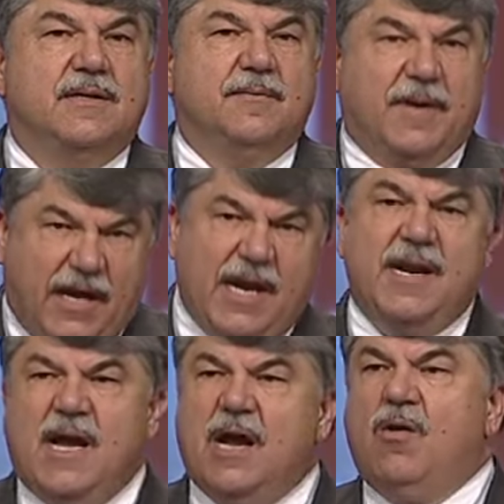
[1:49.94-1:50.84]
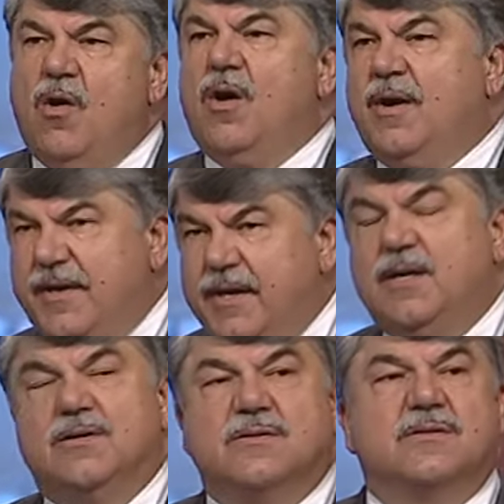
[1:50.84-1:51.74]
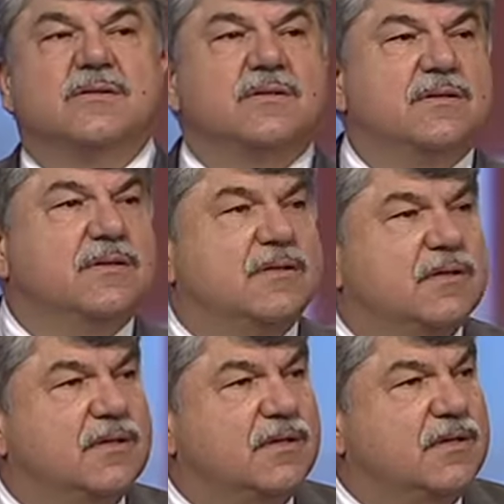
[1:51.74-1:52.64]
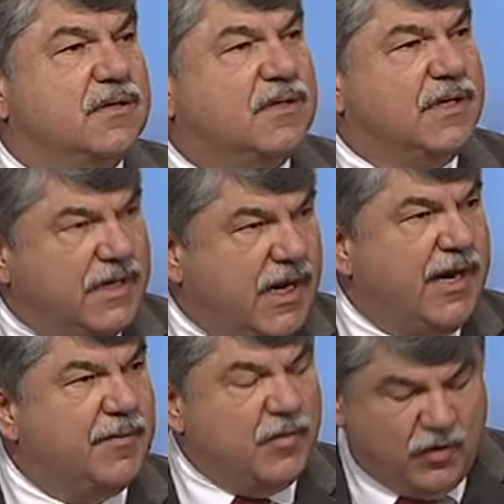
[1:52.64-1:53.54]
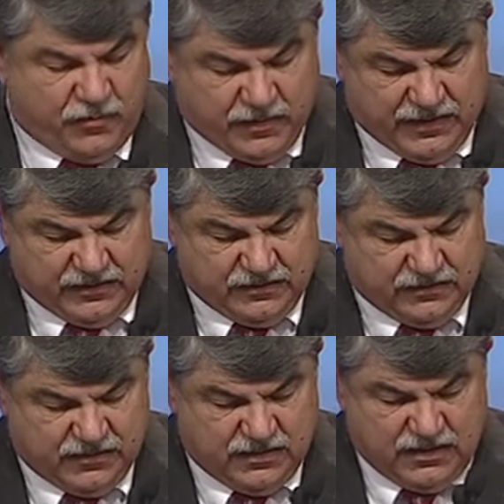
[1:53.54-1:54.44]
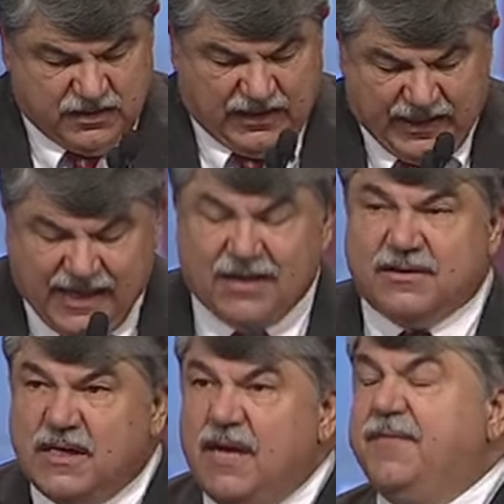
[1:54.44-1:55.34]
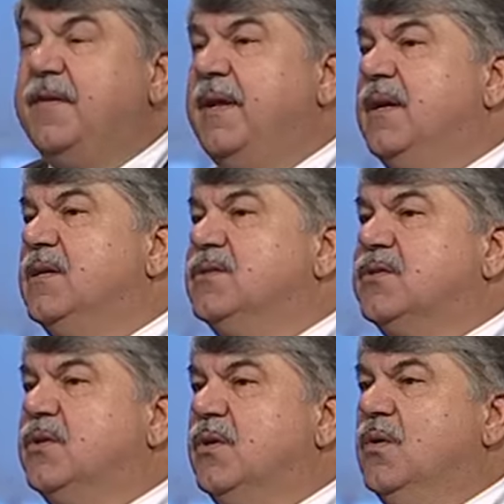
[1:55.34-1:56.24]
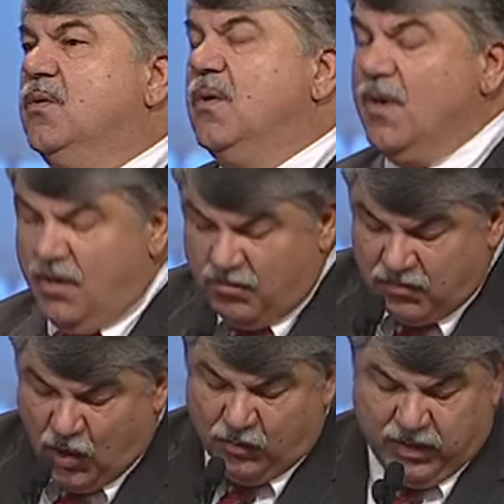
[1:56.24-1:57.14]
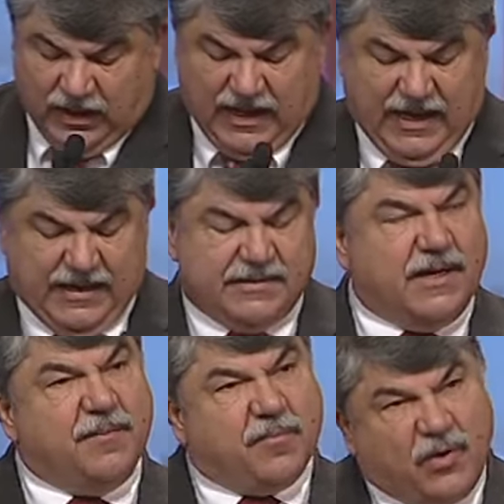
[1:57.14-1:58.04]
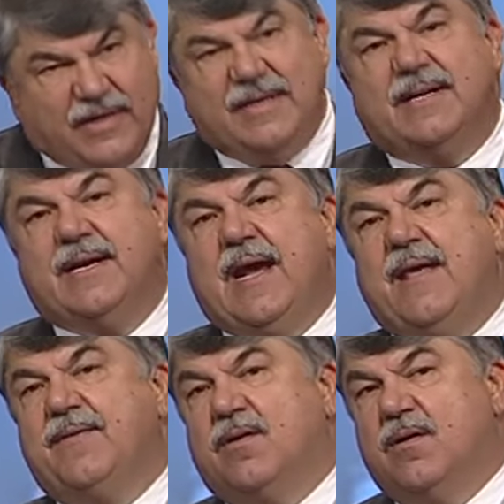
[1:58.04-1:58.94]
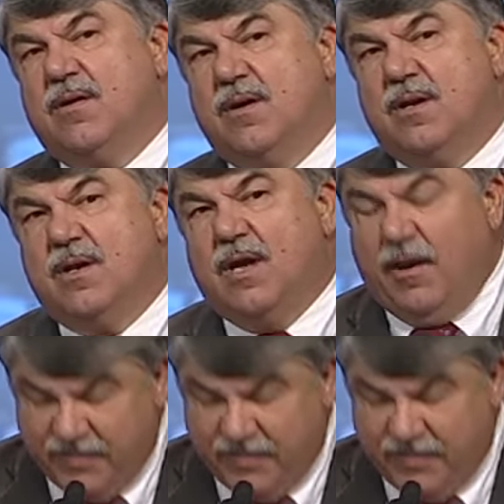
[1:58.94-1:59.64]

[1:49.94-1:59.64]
but I know how hard it is to unite a movement. I know how tough it is to mobilize and bring together a